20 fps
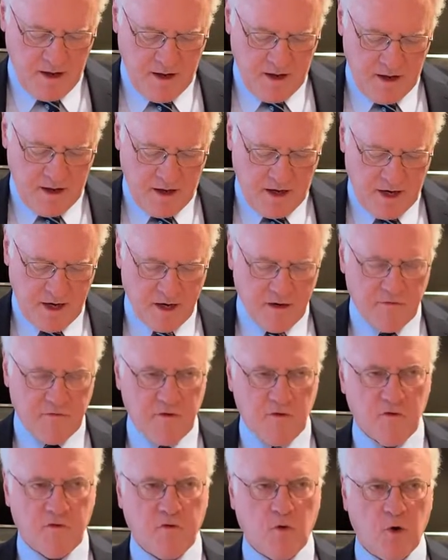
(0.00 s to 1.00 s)
I have
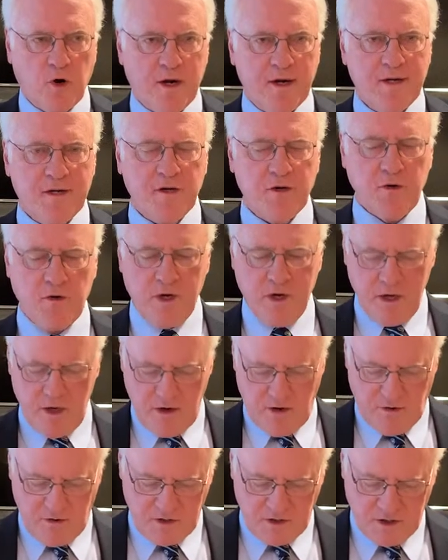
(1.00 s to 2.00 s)
for 42
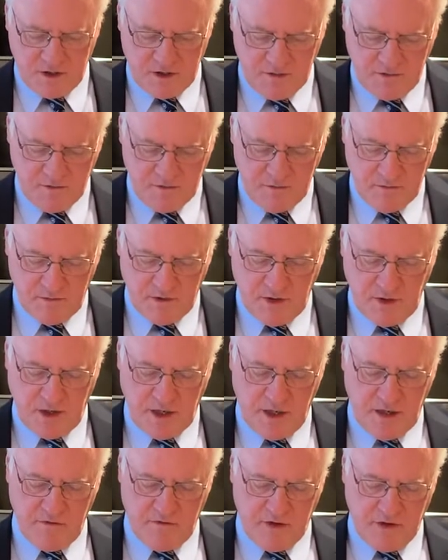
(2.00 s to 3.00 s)
years
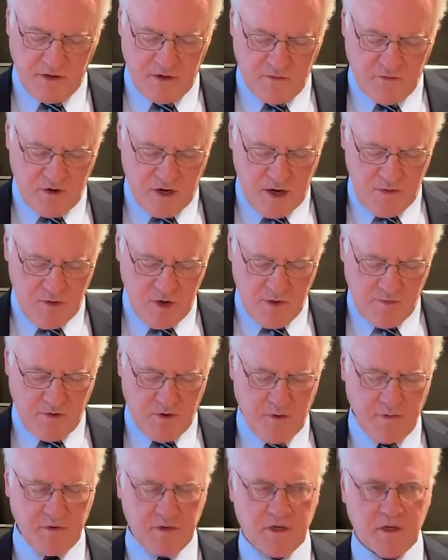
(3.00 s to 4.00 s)
believed that the primary
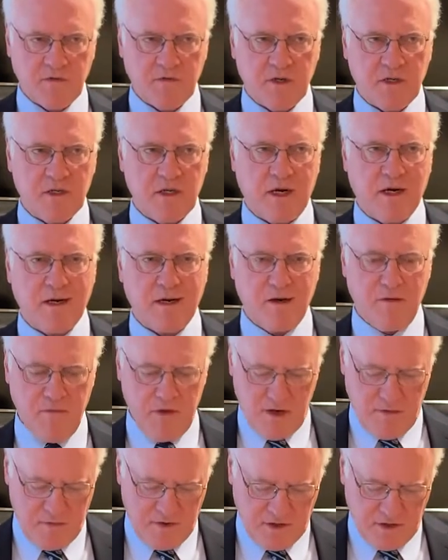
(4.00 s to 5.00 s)
purpose of the Second
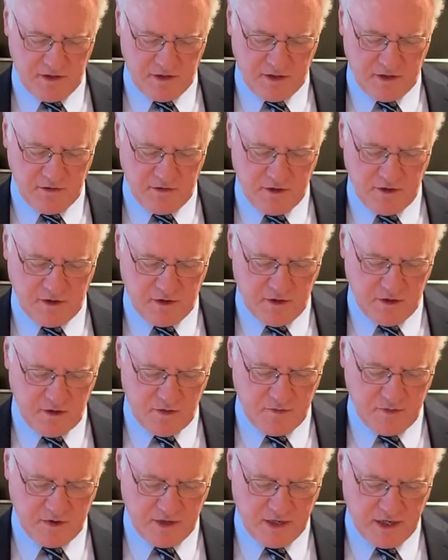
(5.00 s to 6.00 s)
Amendment is to deter
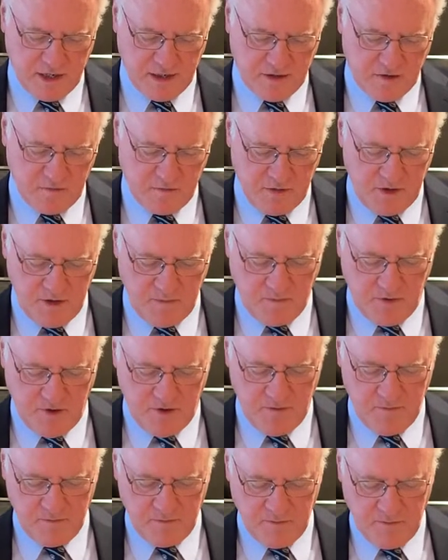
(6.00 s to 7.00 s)
and protect the
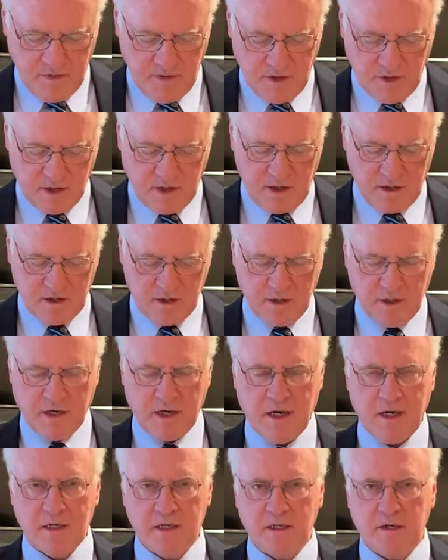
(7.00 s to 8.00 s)
people against the
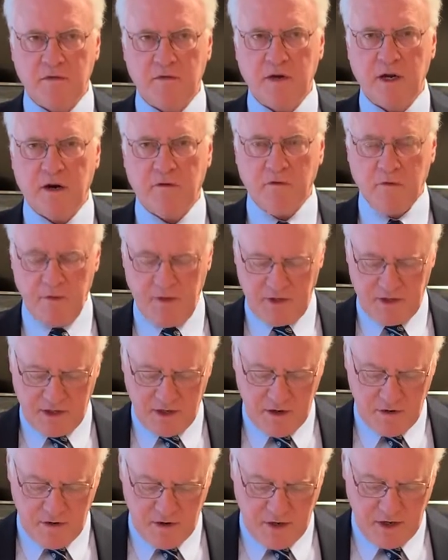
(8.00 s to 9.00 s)
kinds of government
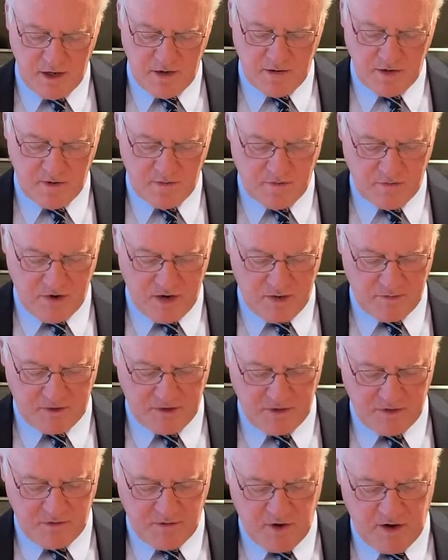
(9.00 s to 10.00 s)
tyranny that
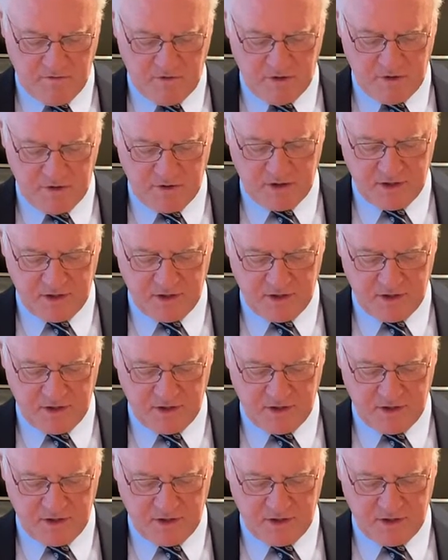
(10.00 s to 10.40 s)
prompted the revolution